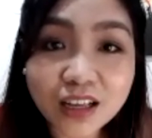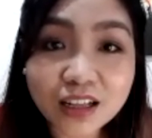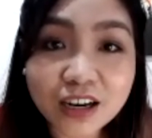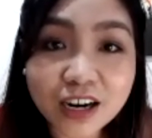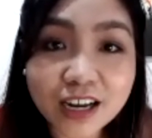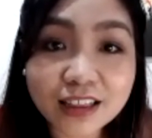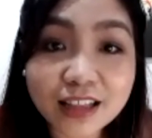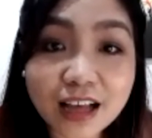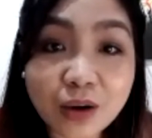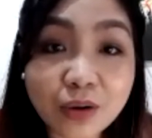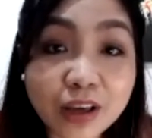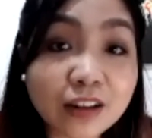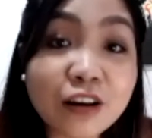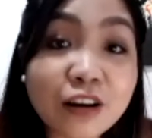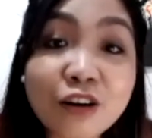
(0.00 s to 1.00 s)
right now,
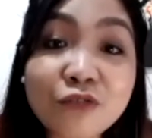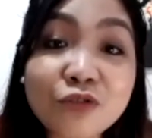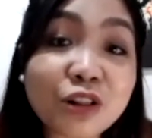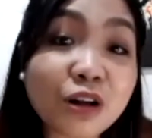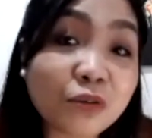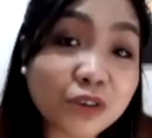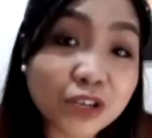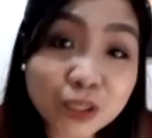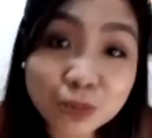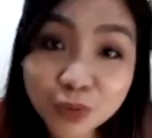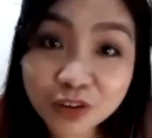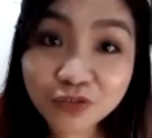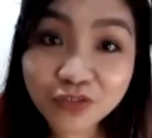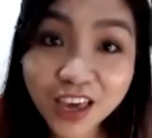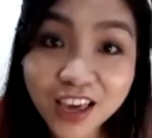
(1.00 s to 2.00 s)
and love will always
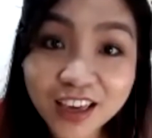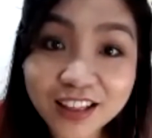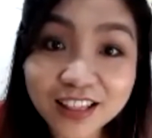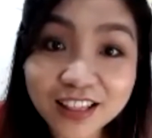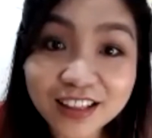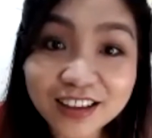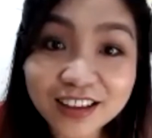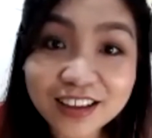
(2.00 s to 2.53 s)
prevail.